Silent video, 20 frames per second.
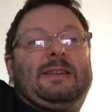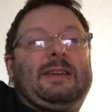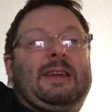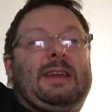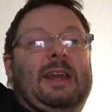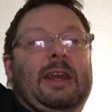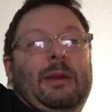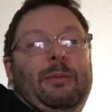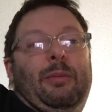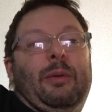to
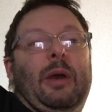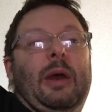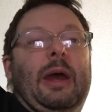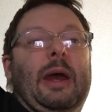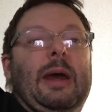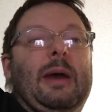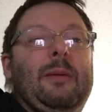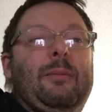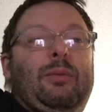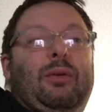keep
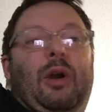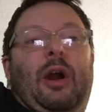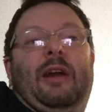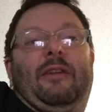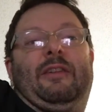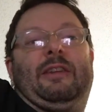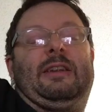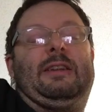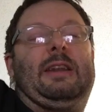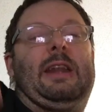
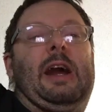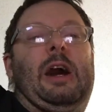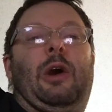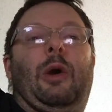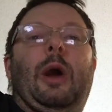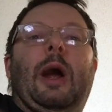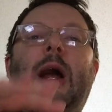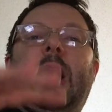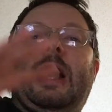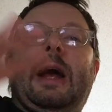private. Now,